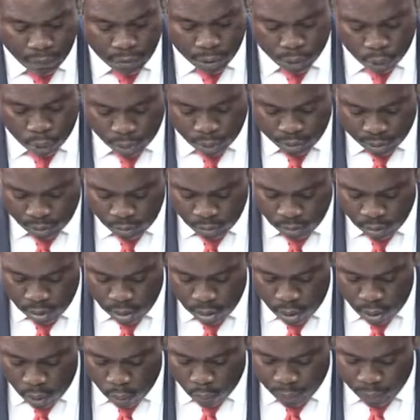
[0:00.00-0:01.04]
the total,
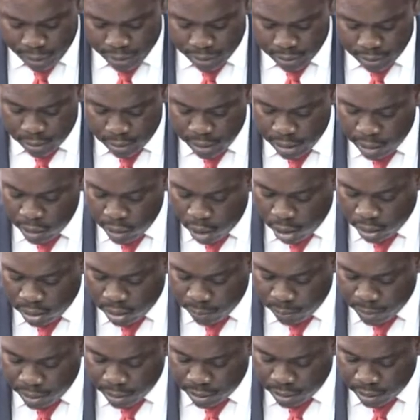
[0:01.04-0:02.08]
whilst the
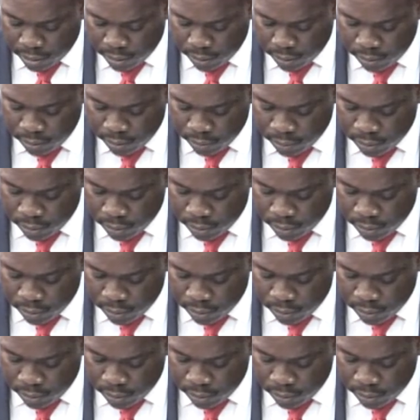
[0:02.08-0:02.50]
non-commercial